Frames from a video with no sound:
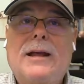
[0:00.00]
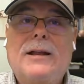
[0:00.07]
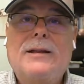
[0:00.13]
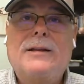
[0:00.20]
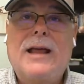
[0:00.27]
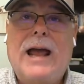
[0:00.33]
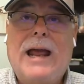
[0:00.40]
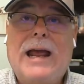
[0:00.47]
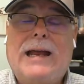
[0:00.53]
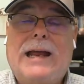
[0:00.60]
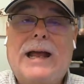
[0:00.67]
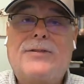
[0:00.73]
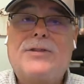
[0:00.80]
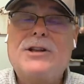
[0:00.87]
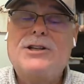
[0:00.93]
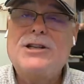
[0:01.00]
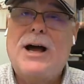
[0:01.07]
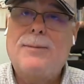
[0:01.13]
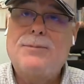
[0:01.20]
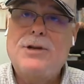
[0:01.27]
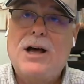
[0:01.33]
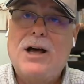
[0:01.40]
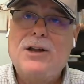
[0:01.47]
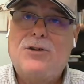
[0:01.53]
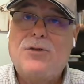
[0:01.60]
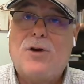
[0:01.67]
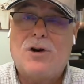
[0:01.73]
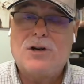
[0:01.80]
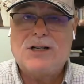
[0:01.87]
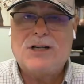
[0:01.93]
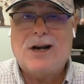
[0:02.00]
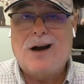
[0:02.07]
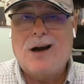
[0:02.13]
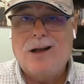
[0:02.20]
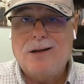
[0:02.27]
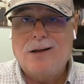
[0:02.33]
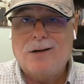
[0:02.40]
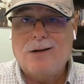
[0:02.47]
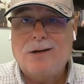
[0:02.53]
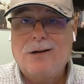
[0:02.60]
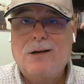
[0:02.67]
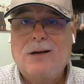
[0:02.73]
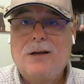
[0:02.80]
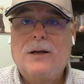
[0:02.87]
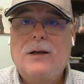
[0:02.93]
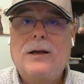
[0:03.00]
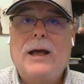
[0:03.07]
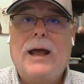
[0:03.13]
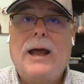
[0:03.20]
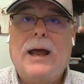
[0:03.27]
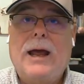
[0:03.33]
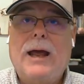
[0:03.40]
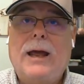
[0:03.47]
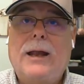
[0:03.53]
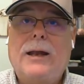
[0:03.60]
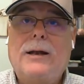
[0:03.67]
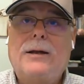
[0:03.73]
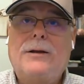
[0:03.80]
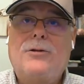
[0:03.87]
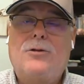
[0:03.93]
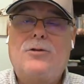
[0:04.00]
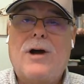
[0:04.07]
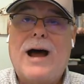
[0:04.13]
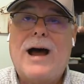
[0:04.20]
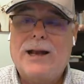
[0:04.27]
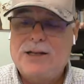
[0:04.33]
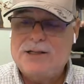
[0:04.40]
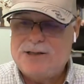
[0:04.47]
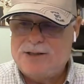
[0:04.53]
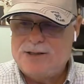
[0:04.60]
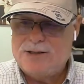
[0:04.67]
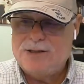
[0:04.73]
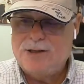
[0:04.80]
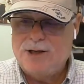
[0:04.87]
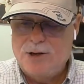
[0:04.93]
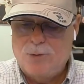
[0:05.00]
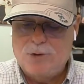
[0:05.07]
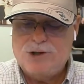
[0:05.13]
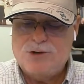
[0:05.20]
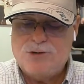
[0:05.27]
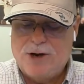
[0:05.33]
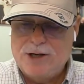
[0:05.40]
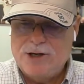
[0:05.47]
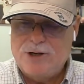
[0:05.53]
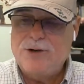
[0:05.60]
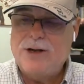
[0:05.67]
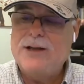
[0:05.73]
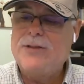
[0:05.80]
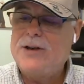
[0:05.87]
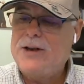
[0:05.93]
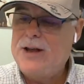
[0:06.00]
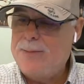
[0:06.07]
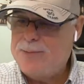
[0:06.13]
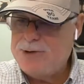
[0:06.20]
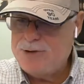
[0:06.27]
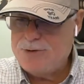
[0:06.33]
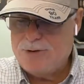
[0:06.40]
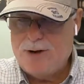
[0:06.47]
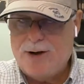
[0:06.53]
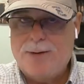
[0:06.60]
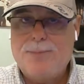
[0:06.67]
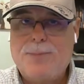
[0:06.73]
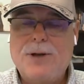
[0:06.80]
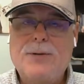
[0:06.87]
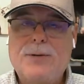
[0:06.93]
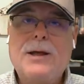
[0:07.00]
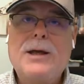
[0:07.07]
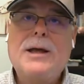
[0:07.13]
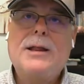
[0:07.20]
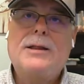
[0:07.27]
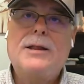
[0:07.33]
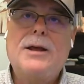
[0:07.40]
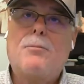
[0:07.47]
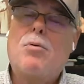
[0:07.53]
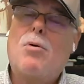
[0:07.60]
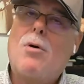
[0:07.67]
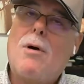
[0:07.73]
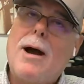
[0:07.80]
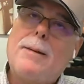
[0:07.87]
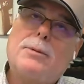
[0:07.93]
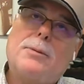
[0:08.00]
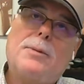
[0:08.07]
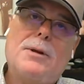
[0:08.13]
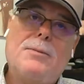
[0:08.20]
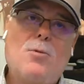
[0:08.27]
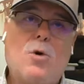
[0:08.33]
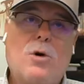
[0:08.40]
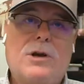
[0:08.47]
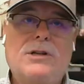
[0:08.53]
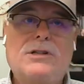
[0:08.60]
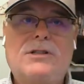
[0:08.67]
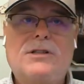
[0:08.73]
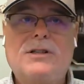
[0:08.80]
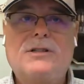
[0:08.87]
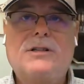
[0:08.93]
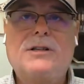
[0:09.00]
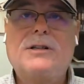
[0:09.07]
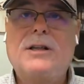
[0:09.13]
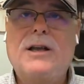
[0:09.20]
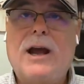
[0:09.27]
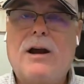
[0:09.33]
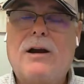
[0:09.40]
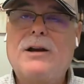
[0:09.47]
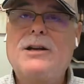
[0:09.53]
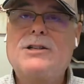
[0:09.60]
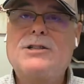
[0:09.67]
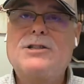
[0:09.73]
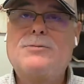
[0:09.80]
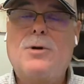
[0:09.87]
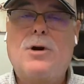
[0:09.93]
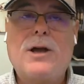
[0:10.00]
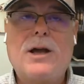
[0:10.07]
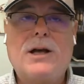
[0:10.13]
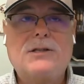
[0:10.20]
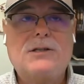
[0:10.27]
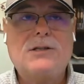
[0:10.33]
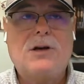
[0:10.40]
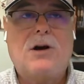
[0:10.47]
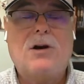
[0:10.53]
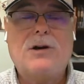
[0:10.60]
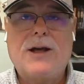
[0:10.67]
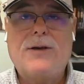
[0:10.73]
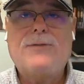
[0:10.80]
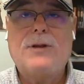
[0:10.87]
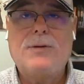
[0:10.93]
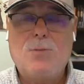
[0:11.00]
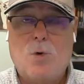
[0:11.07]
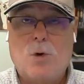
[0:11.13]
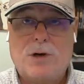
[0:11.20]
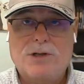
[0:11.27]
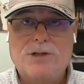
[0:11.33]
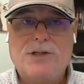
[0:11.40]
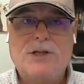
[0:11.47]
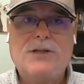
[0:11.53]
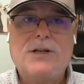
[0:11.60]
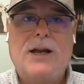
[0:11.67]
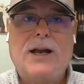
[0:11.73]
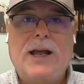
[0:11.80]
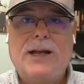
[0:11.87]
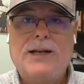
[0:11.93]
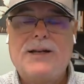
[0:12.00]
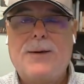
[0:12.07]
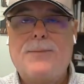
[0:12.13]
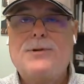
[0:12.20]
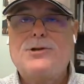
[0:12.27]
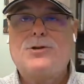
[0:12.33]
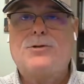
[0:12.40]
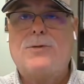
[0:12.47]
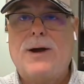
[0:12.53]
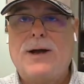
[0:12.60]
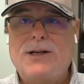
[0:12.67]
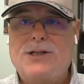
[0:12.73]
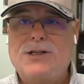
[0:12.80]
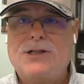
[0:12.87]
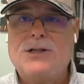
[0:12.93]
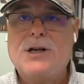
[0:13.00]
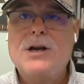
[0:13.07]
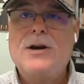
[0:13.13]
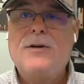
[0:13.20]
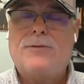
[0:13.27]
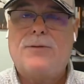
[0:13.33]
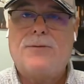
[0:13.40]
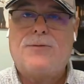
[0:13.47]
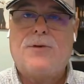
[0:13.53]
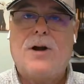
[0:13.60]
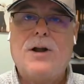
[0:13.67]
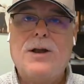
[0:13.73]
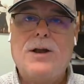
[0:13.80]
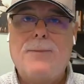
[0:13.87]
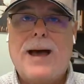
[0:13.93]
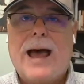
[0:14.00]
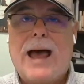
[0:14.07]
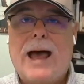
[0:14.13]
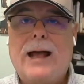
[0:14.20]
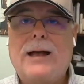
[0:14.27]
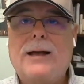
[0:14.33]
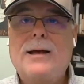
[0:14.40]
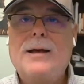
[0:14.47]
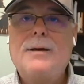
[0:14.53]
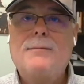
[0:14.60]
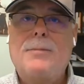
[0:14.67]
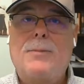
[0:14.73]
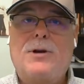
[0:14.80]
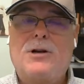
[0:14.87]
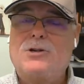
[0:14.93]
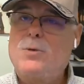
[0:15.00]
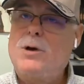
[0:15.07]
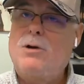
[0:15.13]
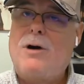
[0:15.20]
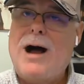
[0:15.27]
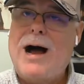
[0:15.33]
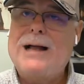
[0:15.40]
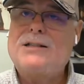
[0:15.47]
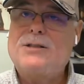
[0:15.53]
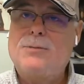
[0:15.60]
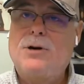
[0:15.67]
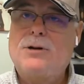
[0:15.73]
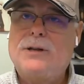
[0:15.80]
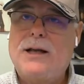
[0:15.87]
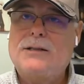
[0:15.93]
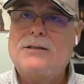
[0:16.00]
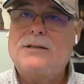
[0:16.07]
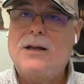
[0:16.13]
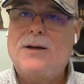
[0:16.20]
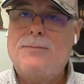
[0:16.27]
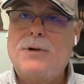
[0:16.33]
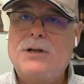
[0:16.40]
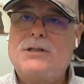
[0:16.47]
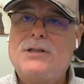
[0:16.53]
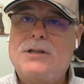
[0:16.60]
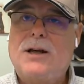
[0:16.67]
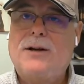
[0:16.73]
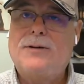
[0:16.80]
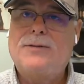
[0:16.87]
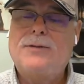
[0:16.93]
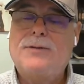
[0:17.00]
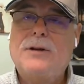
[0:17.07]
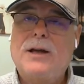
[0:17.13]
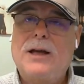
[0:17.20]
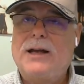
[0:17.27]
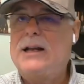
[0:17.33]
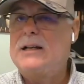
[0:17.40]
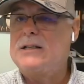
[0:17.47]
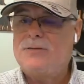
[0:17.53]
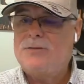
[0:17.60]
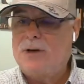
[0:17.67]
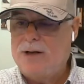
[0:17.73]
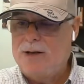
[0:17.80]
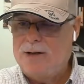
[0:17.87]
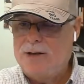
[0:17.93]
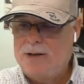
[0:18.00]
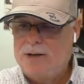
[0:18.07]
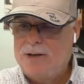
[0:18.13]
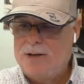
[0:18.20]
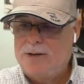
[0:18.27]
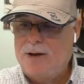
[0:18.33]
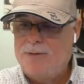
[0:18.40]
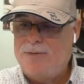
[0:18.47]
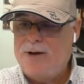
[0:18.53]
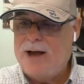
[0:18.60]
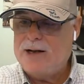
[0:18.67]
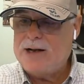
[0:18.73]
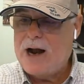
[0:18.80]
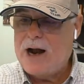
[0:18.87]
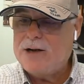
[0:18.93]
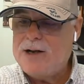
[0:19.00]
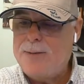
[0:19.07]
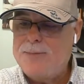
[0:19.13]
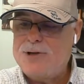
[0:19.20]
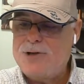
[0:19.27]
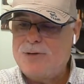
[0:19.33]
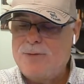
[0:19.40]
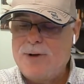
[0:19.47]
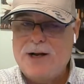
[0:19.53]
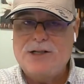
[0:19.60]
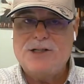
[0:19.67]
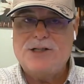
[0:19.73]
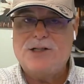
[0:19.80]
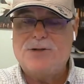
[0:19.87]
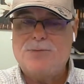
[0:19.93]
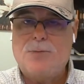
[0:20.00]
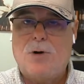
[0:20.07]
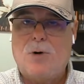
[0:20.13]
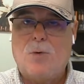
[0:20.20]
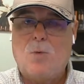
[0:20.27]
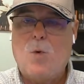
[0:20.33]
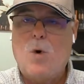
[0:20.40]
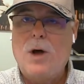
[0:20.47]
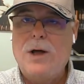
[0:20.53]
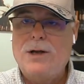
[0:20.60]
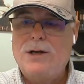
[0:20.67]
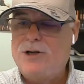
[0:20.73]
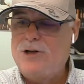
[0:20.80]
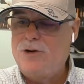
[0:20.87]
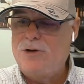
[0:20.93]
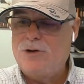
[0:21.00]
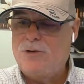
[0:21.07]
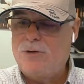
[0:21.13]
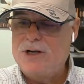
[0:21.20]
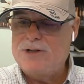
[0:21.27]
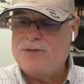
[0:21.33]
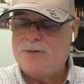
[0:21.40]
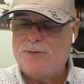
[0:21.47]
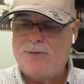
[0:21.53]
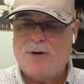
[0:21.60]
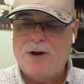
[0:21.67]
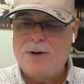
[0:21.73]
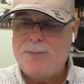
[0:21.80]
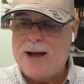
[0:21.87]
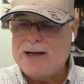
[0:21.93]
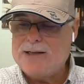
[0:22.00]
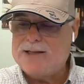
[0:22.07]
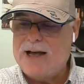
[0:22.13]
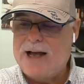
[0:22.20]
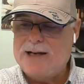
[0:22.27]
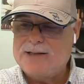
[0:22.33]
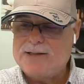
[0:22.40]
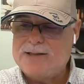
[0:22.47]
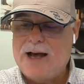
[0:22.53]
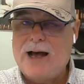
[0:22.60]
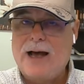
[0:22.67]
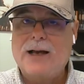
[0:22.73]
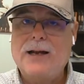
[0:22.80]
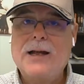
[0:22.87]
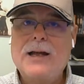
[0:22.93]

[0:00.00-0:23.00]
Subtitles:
They get the job done as far as color and dryness, what you're trying to do and getting the temperature up. And they're probably more consistent. The air conditioned smokehouses are definitely more consistent in temperature ranges from front to back. But because we don't hot smoke that much stuff, it doesn't really affect. Our temperature ranges are 1 to 2 degrees from front to back, side to side.